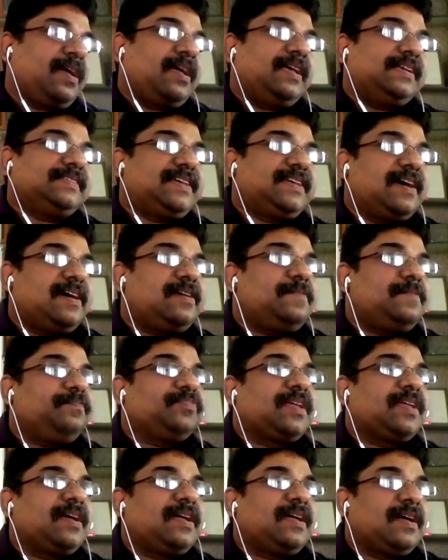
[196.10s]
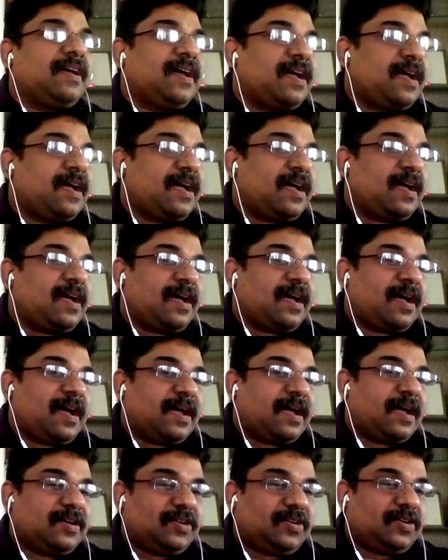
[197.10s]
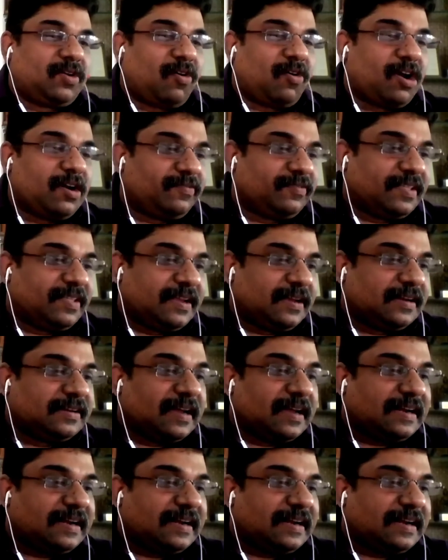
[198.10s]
He said, drawn to the